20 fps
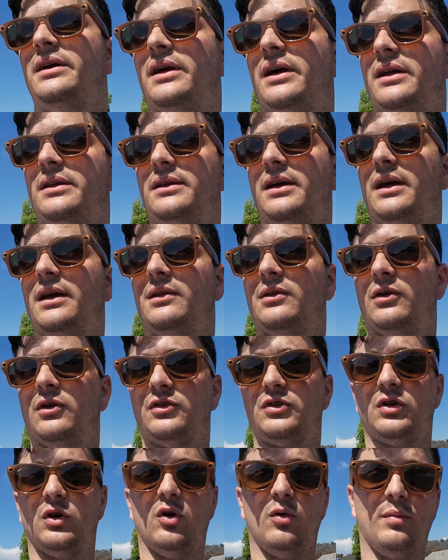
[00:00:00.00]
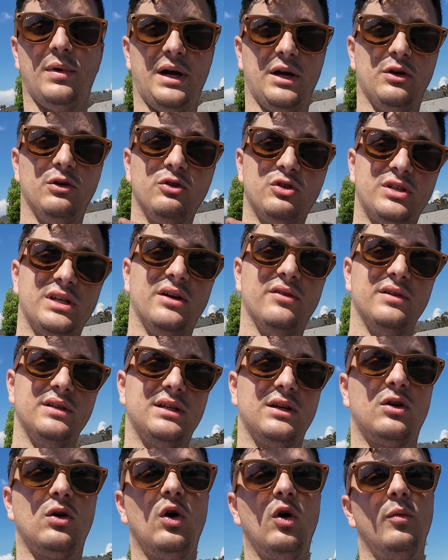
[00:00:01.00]
And then also my '07
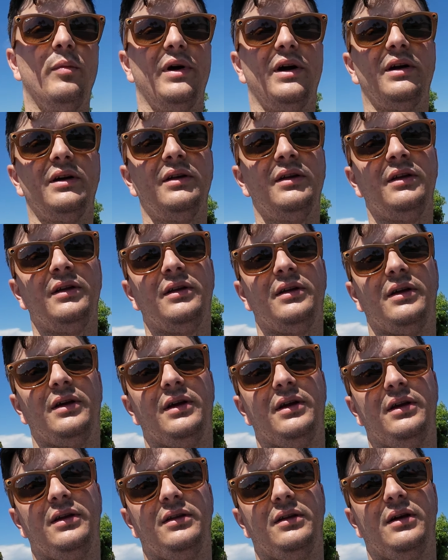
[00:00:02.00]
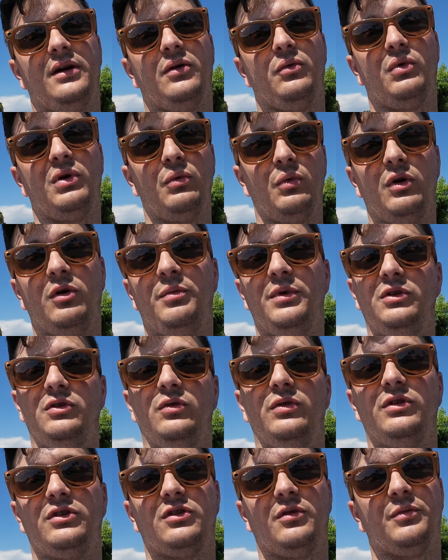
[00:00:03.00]
Tacoma, and we will be
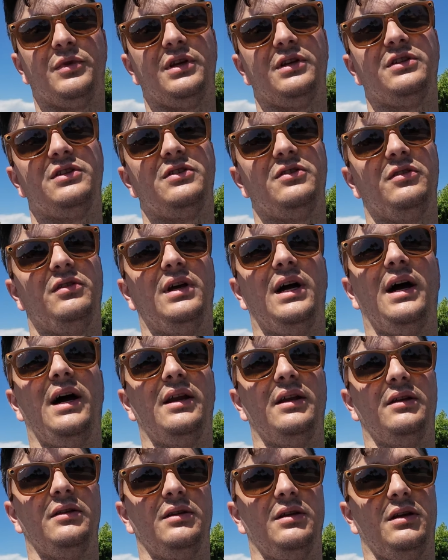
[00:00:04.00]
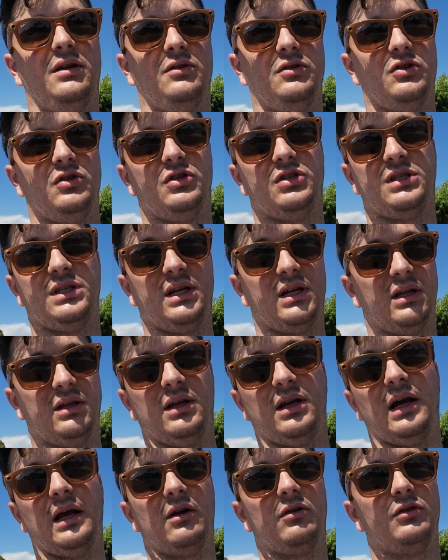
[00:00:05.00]
doing some things to that and then just taking
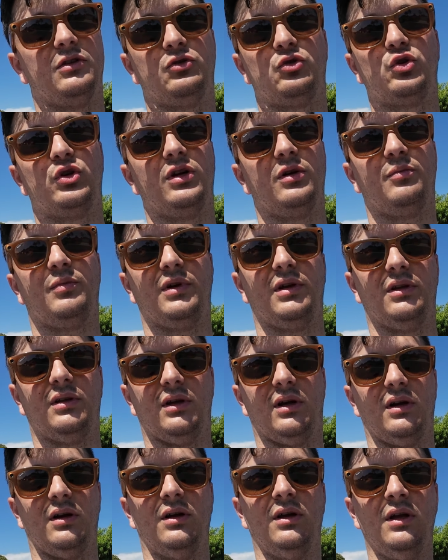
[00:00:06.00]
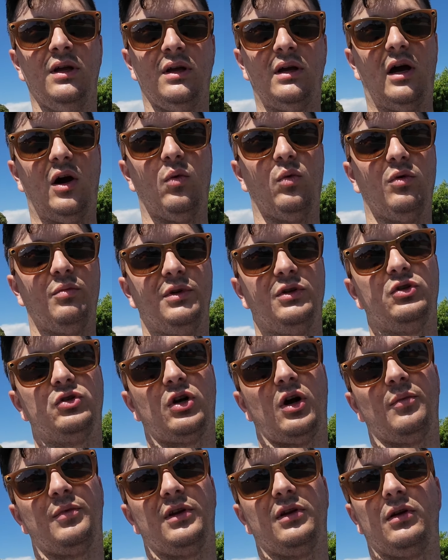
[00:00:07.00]
it out on the trip, and I will be
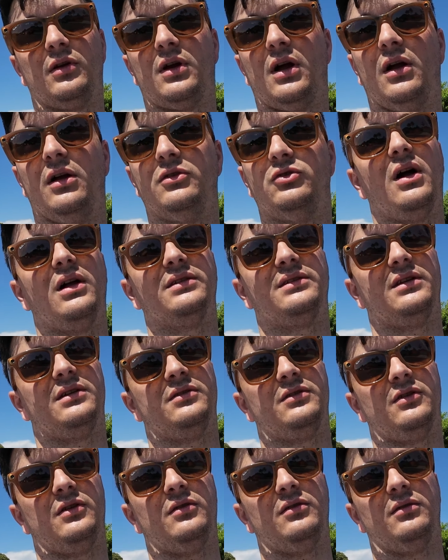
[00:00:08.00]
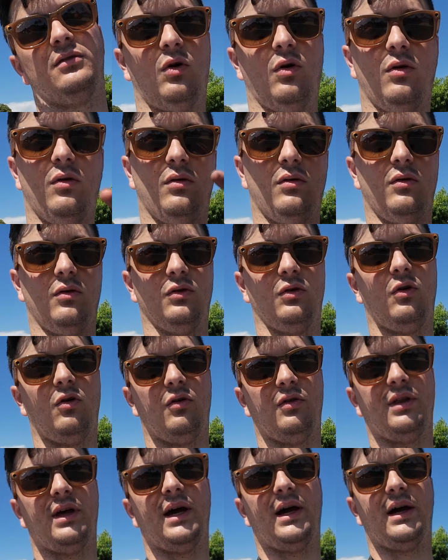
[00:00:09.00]
dropping content on
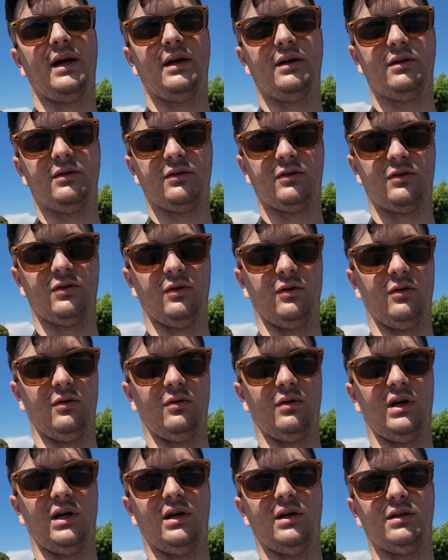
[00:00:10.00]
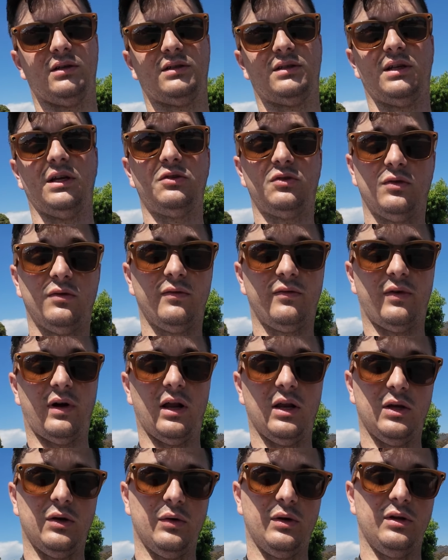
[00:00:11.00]
all that. So stay tuned,
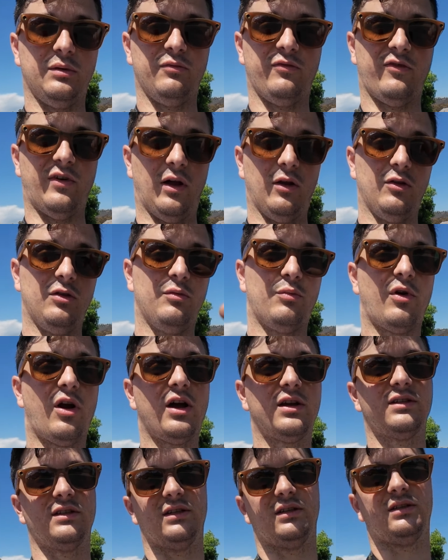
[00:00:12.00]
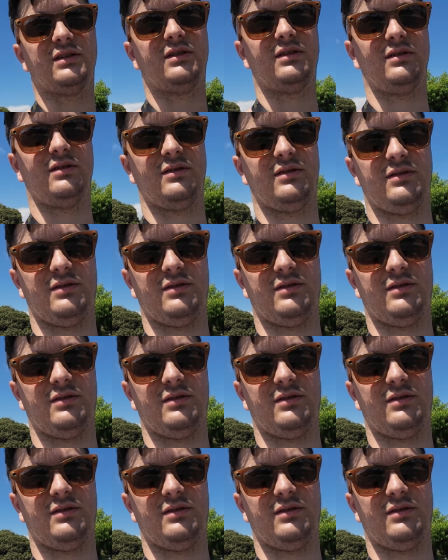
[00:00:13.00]
follow the process.